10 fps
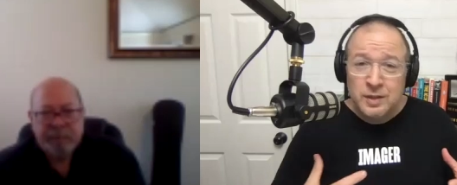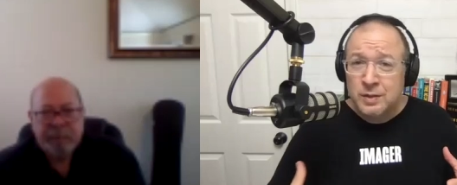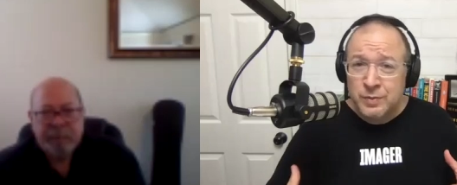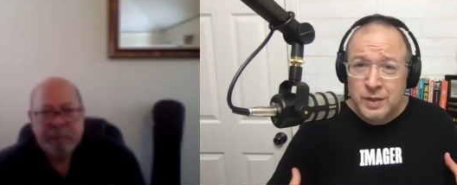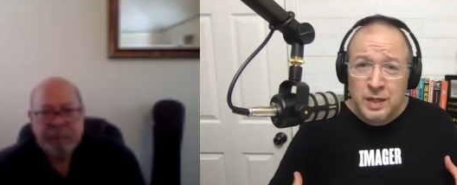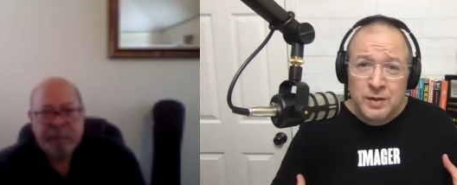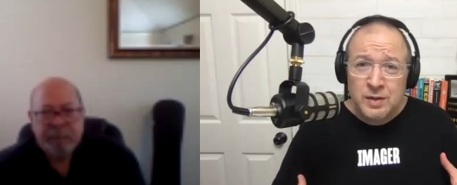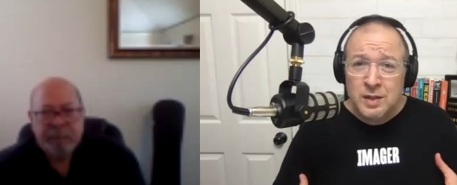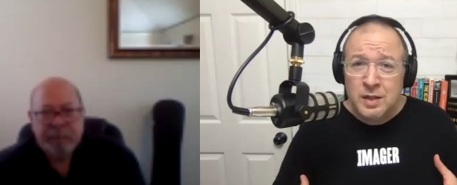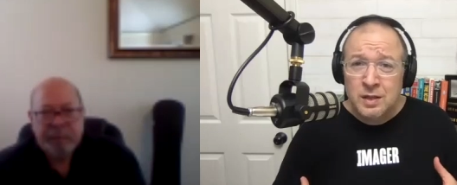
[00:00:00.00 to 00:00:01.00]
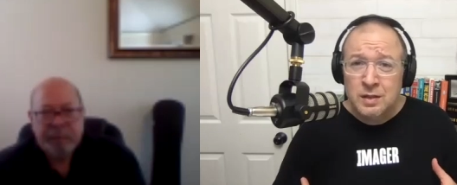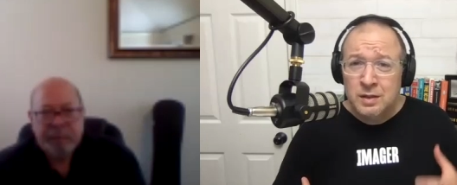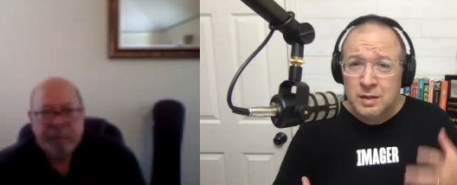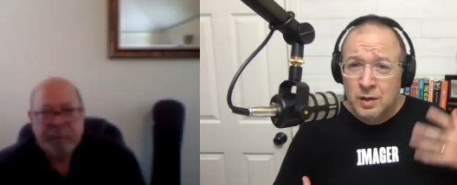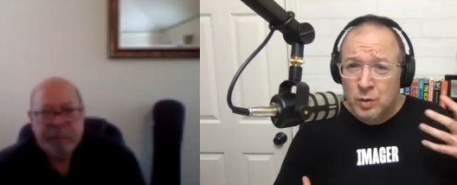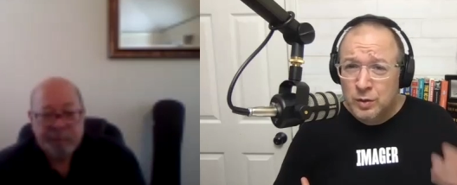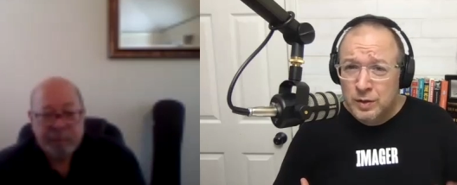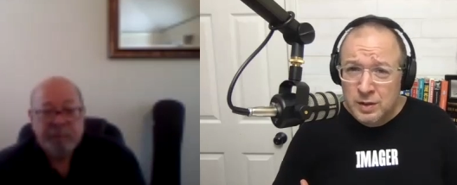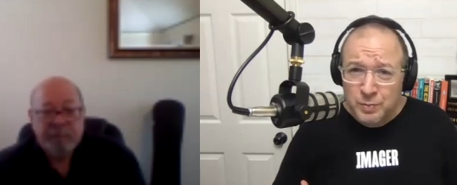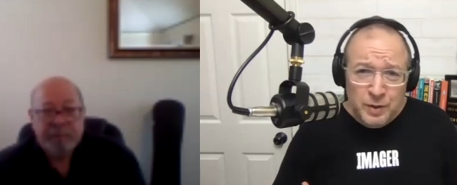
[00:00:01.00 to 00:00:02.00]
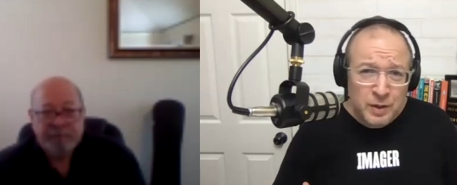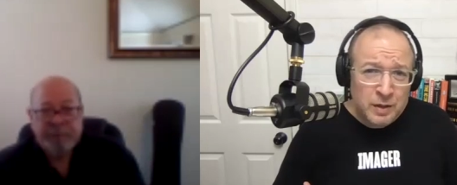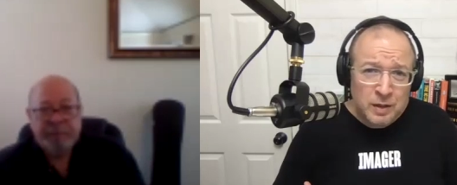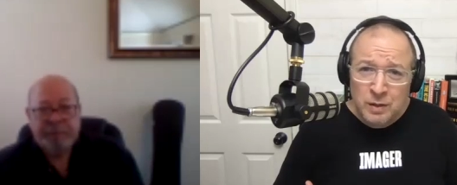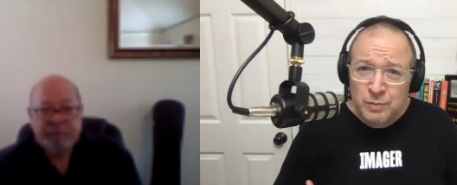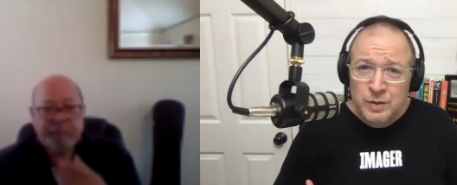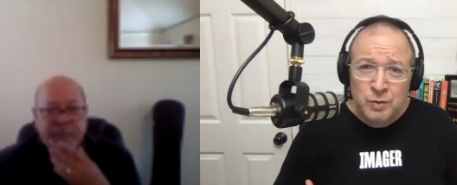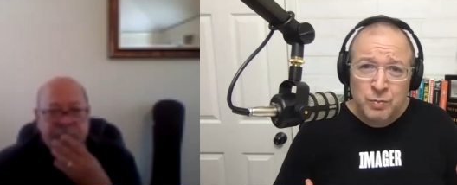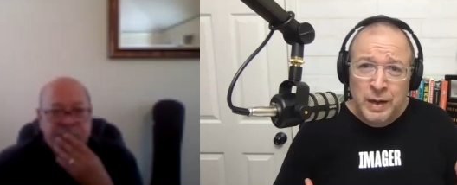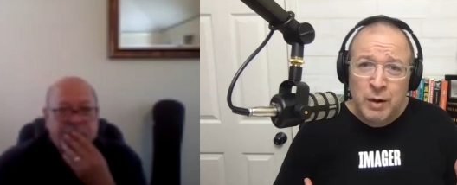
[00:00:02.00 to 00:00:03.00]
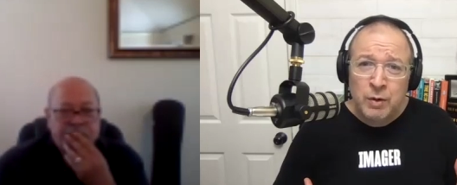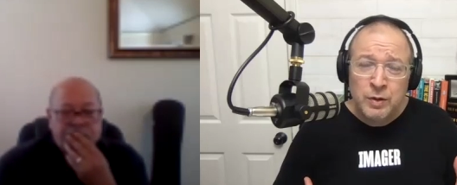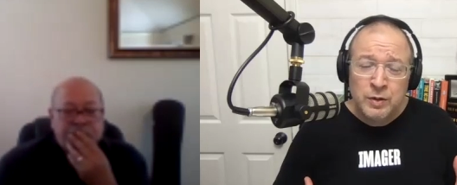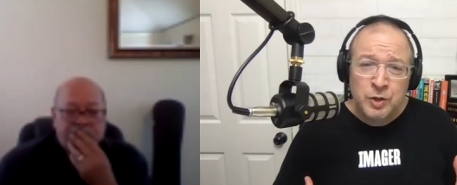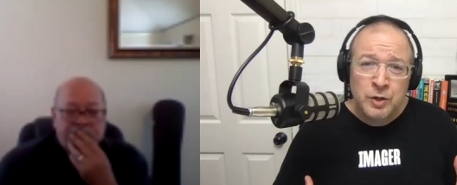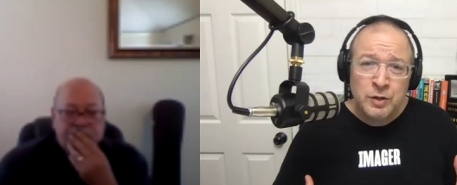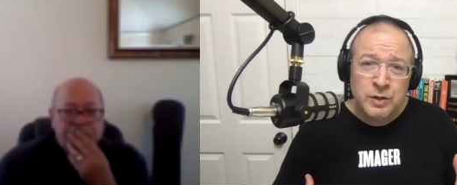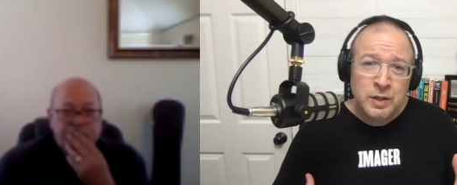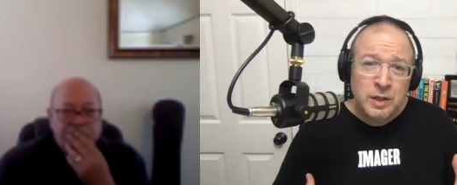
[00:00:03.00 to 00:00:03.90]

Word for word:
Speaker 1: comes on the scene, the Holy Spirit comes to empower the church.